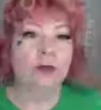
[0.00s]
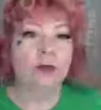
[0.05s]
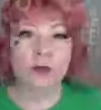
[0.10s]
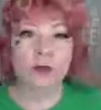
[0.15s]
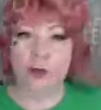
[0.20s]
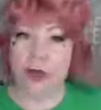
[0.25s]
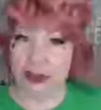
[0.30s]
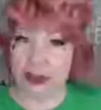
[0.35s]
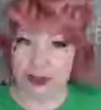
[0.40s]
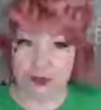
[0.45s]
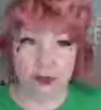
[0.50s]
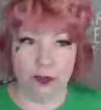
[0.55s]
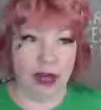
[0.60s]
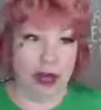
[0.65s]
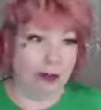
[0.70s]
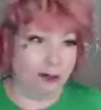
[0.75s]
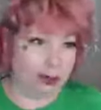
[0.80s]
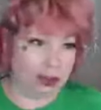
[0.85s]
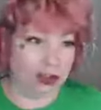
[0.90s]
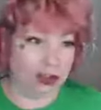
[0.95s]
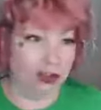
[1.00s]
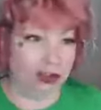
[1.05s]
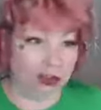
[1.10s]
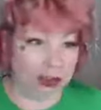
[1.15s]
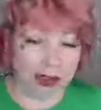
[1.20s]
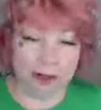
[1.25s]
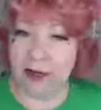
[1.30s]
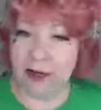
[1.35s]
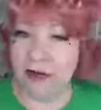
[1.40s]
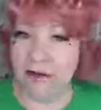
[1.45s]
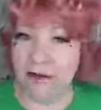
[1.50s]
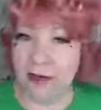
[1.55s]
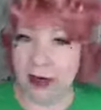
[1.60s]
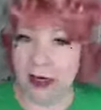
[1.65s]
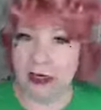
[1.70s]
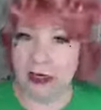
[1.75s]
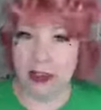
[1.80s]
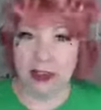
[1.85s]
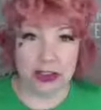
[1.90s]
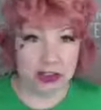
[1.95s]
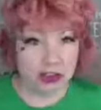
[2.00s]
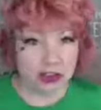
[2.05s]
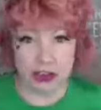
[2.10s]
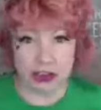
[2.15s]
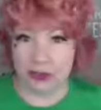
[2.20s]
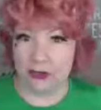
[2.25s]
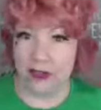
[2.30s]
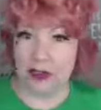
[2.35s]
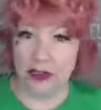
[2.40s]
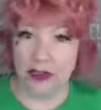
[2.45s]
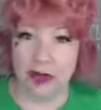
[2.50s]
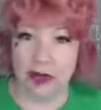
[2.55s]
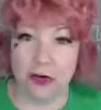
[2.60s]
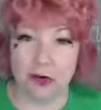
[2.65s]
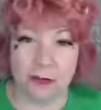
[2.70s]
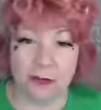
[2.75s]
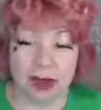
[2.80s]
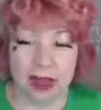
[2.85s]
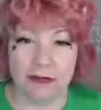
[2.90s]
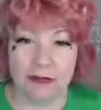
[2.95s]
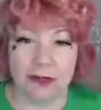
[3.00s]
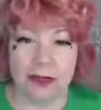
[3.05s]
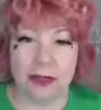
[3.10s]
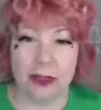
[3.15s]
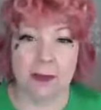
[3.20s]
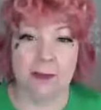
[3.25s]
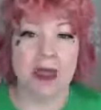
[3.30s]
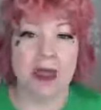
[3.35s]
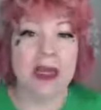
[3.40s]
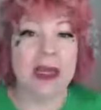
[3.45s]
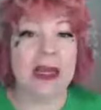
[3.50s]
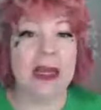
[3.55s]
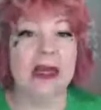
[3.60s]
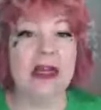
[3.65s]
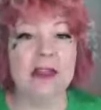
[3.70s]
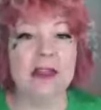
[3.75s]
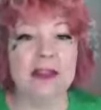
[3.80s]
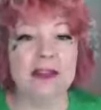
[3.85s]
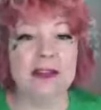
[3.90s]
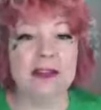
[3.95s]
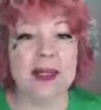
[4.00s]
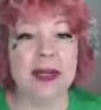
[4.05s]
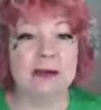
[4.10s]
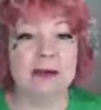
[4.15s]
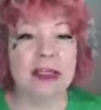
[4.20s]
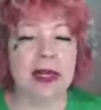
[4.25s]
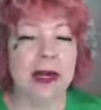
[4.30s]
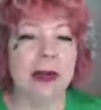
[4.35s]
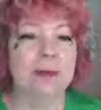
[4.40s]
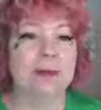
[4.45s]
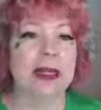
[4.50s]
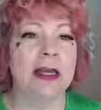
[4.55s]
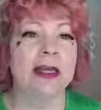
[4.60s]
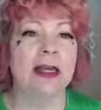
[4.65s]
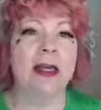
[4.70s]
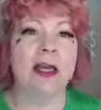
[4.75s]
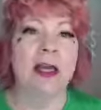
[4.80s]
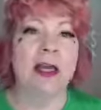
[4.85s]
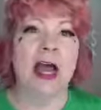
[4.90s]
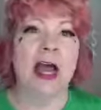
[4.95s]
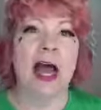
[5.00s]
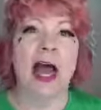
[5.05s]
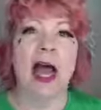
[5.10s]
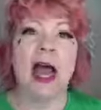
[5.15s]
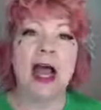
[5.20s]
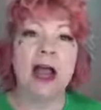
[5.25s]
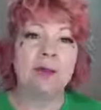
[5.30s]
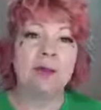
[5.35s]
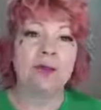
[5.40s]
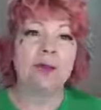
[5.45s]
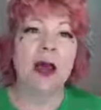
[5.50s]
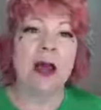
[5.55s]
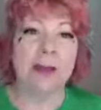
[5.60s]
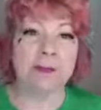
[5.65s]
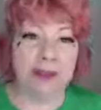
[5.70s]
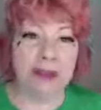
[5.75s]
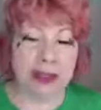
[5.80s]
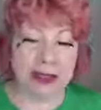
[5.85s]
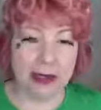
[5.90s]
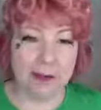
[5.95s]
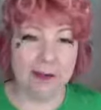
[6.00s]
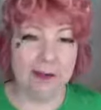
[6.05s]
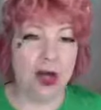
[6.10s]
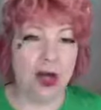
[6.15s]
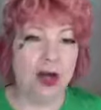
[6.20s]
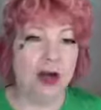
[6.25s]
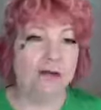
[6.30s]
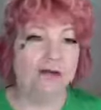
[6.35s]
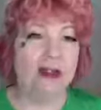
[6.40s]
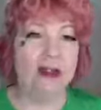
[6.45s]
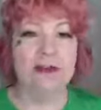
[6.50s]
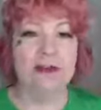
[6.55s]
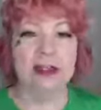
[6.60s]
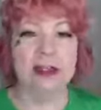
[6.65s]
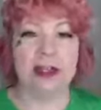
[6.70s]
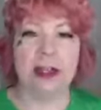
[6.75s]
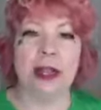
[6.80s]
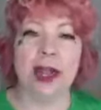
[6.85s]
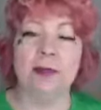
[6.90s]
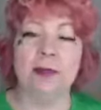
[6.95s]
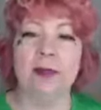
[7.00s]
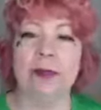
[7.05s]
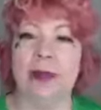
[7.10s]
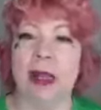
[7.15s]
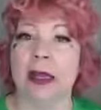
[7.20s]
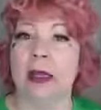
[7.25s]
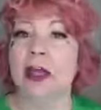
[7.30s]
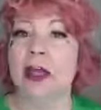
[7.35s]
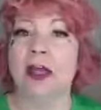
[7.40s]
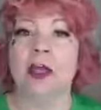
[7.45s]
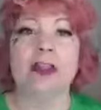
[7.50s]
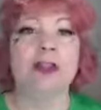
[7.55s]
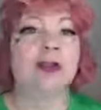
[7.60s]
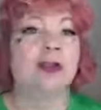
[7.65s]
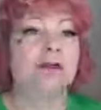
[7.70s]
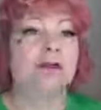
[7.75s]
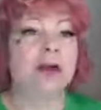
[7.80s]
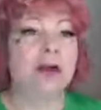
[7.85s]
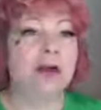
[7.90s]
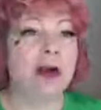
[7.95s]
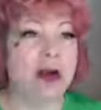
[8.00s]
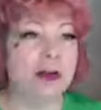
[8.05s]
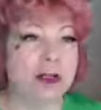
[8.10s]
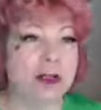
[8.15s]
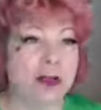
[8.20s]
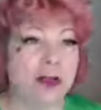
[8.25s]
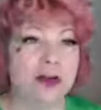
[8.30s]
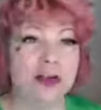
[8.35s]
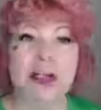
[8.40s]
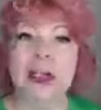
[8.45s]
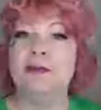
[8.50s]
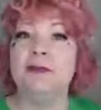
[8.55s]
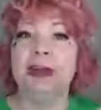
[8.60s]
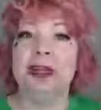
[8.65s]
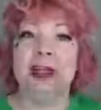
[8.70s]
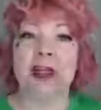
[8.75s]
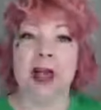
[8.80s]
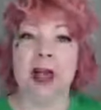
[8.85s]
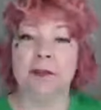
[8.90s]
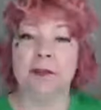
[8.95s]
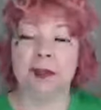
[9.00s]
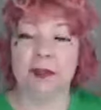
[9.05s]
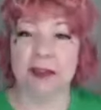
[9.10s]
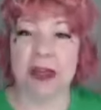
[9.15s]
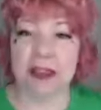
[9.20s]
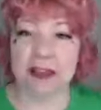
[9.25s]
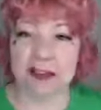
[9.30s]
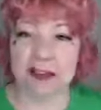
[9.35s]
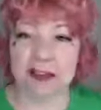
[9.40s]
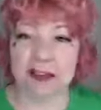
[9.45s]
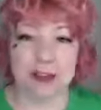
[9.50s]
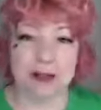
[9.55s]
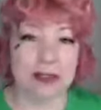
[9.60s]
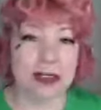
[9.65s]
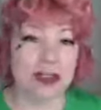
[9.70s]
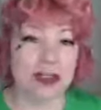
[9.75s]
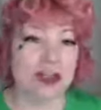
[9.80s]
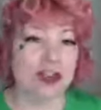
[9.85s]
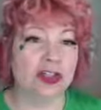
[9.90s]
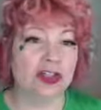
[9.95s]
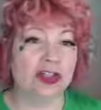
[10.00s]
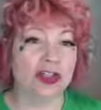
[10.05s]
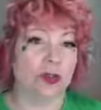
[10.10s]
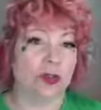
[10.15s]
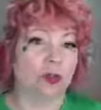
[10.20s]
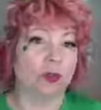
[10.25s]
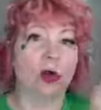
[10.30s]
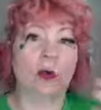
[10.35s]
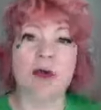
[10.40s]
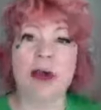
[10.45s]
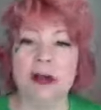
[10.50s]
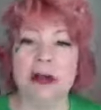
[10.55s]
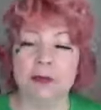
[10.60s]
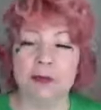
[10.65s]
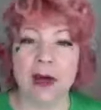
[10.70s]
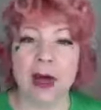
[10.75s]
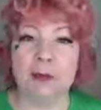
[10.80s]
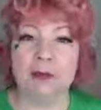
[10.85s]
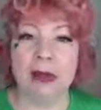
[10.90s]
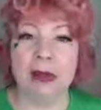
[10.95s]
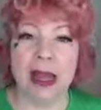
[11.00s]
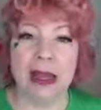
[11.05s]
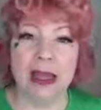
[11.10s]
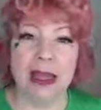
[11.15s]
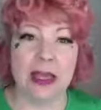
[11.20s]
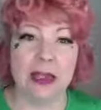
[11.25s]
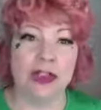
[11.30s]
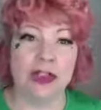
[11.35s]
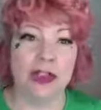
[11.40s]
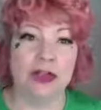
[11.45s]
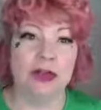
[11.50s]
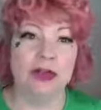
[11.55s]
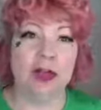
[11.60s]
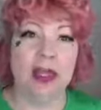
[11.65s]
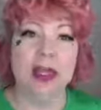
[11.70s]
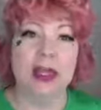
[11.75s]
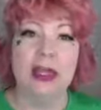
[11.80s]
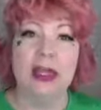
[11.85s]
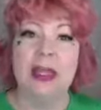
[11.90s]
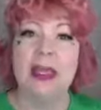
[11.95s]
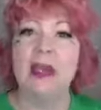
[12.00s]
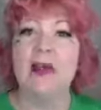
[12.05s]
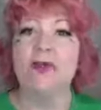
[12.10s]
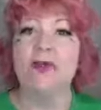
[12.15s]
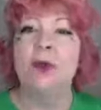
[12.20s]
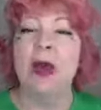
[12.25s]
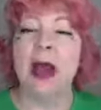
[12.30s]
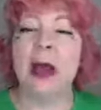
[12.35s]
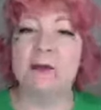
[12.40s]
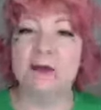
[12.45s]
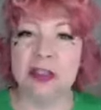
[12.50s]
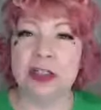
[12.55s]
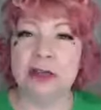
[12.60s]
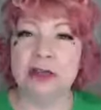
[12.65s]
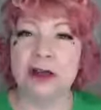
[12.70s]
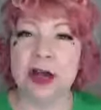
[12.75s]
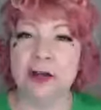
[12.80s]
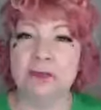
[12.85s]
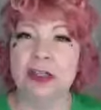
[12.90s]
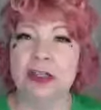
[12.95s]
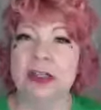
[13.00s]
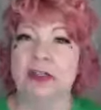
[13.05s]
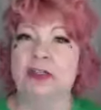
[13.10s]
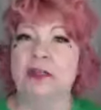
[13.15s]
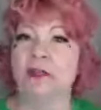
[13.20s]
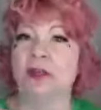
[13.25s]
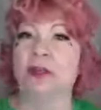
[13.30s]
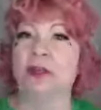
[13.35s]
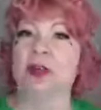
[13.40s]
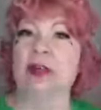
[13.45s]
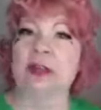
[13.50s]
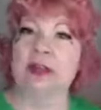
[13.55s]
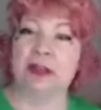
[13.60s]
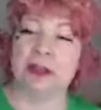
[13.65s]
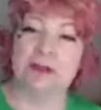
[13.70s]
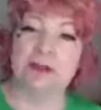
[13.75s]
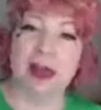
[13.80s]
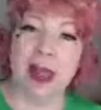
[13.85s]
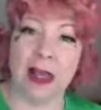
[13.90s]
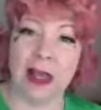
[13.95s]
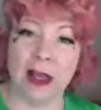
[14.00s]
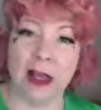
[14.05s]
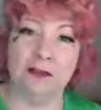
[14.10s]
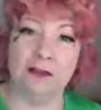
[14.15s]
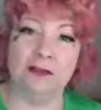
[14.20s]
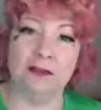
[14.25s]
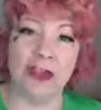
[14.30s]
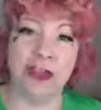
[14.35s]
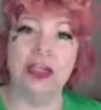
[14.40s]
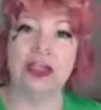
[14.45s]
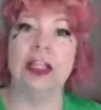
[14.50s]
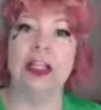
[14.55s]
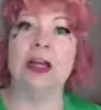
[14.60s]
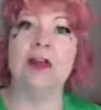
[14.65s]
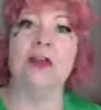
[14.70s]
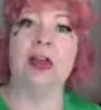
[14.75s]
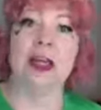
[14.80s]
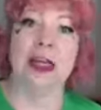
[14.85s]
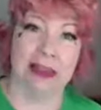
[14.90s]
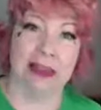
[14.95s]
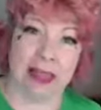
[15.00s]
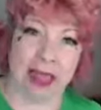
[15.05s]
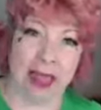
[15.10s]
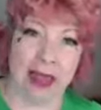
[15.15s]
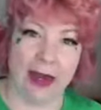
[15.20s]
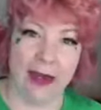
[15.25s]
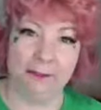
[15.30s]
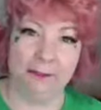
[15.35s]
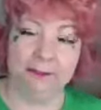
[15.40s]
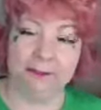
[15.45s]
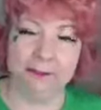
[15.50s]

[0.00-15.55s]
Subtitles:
Which I was just trying to be funny, just sharing a joke back with them. And at the same time, like, I robbed them of giving the compliment. So if you're out there giving compliments and somebody's just throwing it right back at you, it robs you of the experience of sharing that.